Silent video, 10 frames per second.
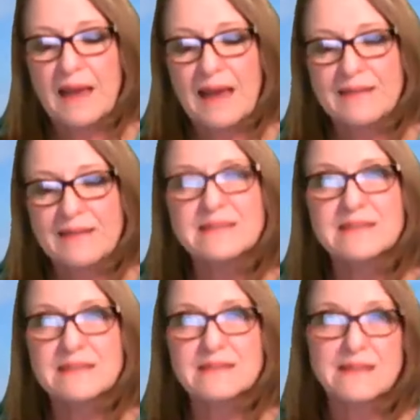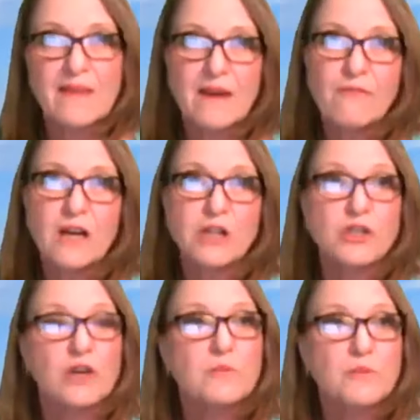And this is in South Africa.
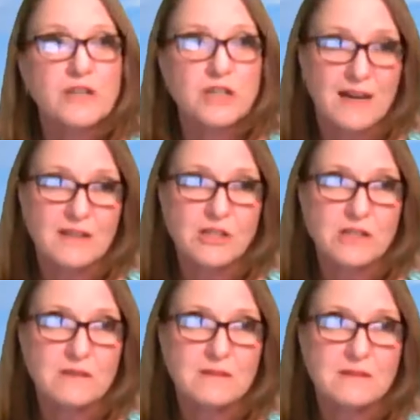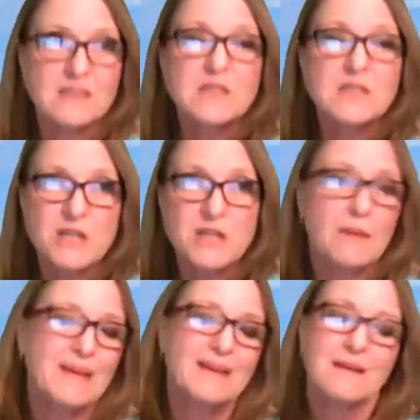Don't prejudge. Especially, I
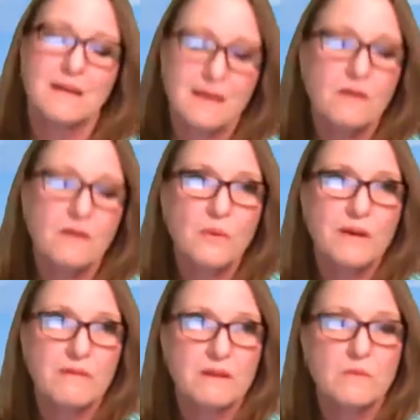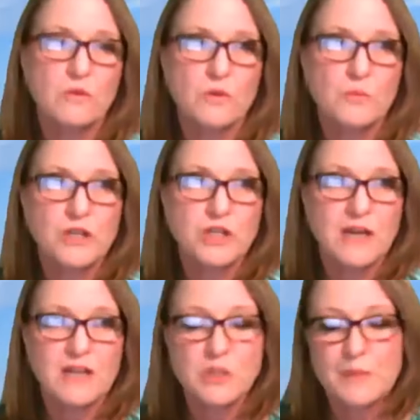mean, in nowhere in the world
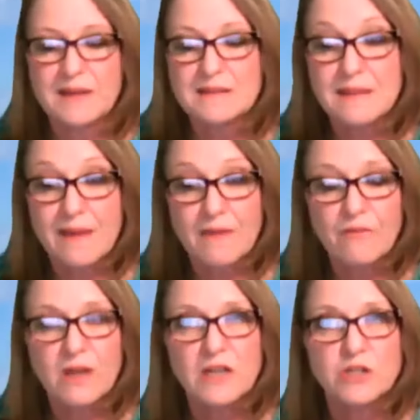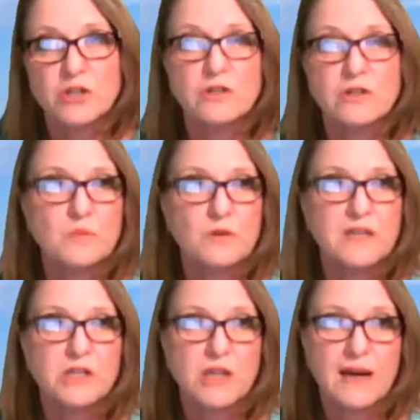prejudge. But in South Africa, don't
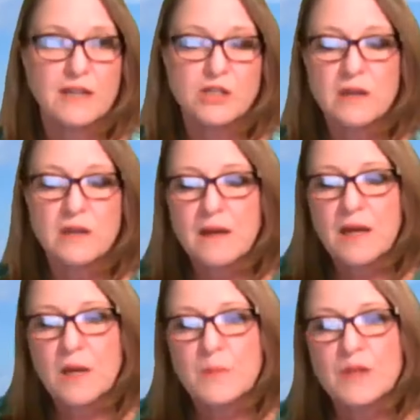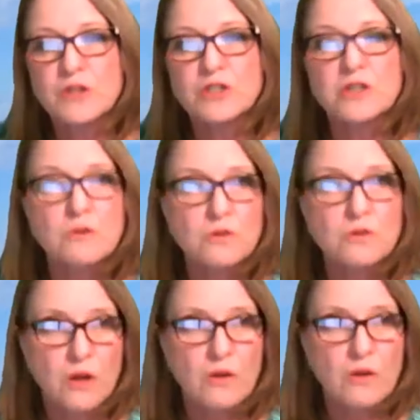prejudge. Because you
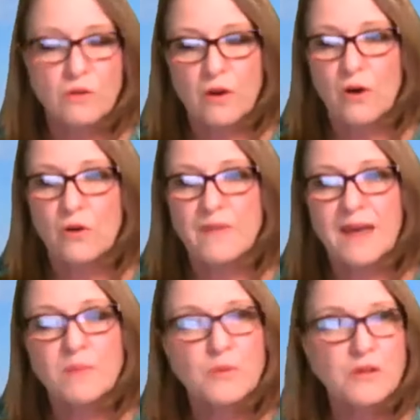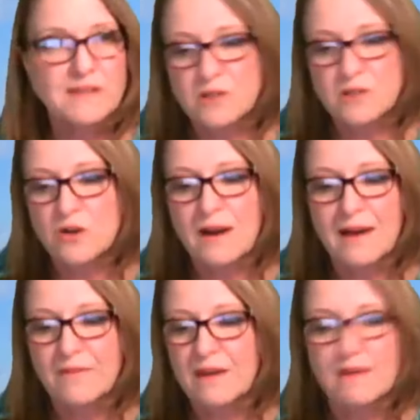don't know that person
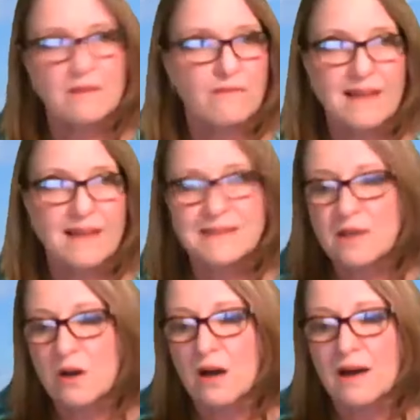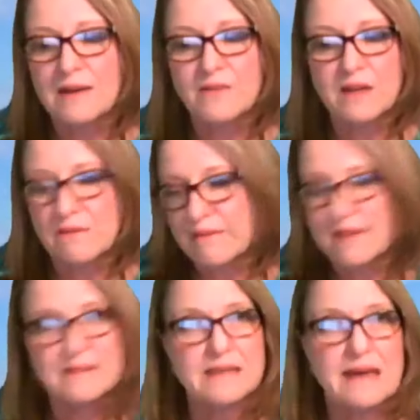driving the fancy car, living in the
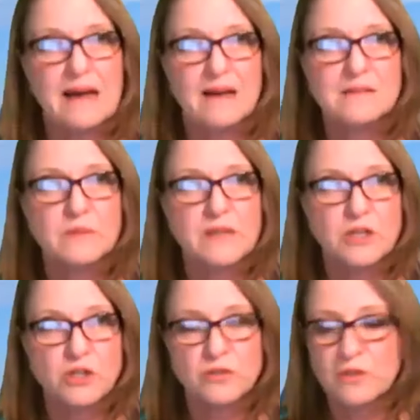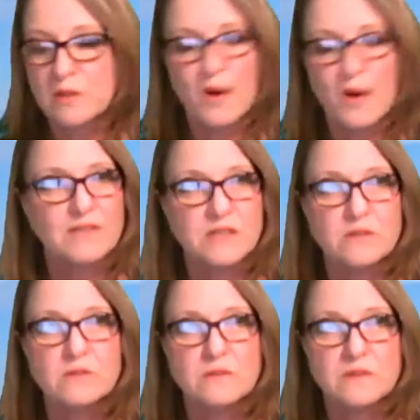fancy house with their children in private
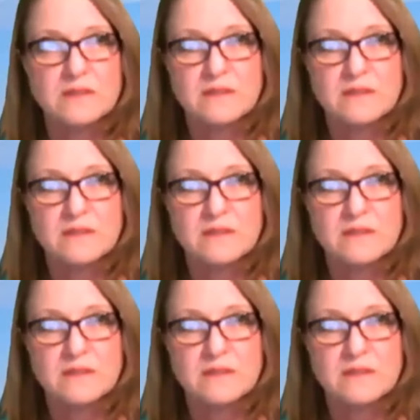schools,